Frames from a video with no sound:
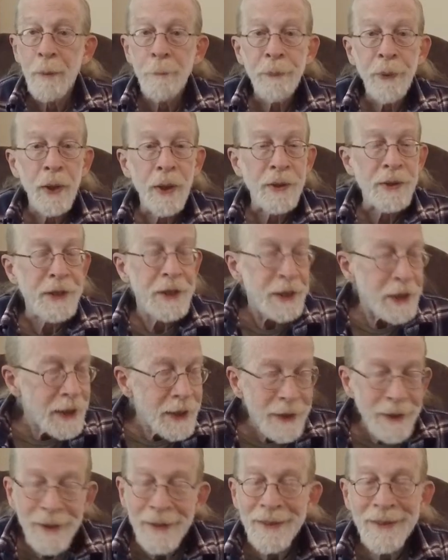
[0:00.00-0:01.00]

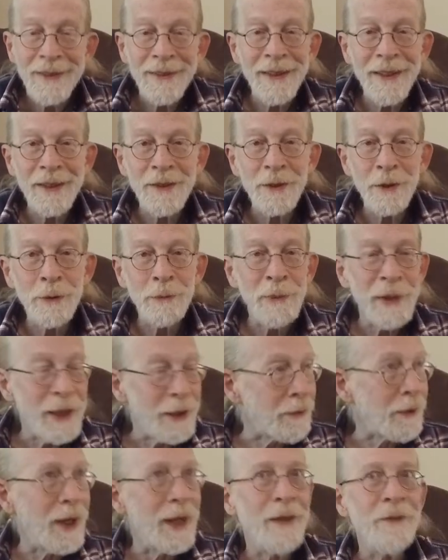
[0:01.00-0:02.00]
particular essential meaning,
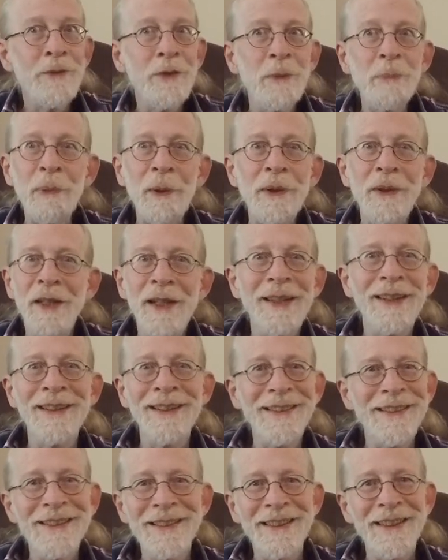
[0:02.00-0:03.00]
or every
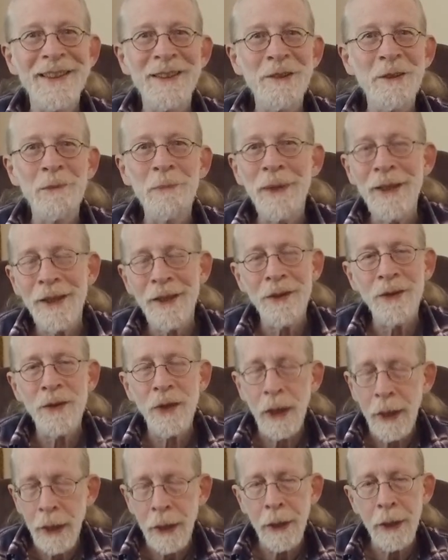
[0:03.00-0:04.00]
particular essential meaning you
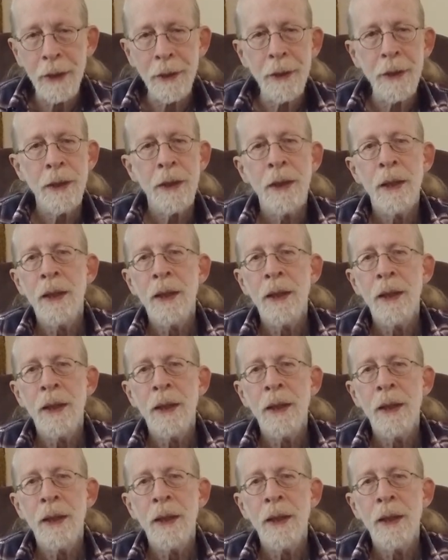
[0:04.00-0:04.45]
can,